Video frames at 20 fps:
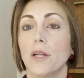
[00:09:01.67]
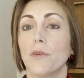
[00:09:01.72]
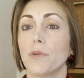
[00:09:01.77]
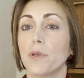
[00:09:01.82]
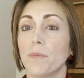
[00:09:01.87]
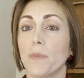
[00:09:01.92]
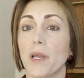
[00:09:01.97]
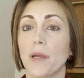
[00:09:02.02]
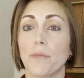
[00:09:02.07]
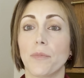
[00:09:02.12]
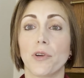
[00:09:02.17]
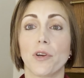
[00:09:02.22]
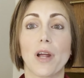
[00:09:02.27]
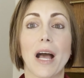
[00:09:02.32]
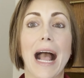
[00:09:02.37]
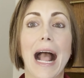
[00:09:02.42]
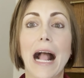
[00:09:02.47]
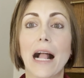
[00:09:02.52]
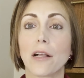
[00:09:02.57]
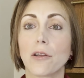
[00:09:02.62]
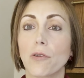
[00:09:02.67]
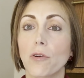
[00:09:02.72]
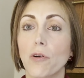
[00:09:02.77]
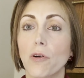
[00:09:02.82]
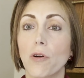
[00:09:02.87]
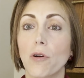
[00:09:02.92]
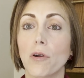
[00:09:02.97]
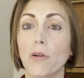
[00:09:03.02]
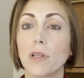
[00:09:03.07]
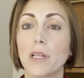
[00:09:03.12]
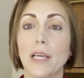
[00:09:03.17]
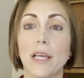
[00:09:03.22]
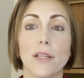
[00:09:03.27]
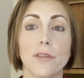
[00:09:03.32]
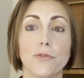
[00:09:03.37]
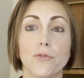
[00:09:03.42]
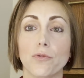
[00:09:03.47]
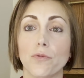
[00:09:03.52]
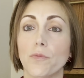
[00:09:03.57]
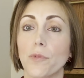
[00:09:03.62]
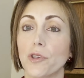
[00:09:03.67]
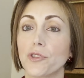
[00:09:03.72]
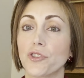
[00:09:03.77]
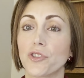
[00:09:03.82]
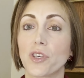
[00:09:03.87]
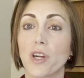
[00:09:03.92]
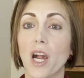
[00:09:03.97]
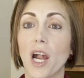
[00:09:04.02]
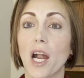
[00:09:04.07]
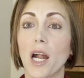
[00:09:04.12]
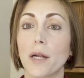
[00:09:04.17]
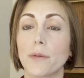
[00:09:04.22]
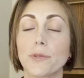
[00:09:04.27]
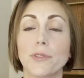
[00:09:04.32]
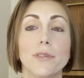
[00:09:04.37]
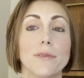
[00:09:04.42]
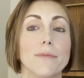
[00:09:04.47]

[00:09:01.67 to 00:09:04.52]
Remember, alcohol and too much carbs,